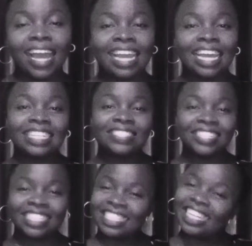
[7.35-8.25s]
And guess
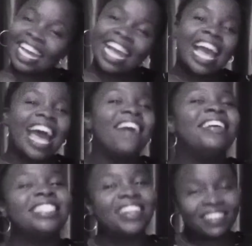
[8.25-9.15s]
what?
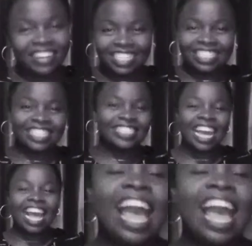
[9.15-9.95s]
I was on radio.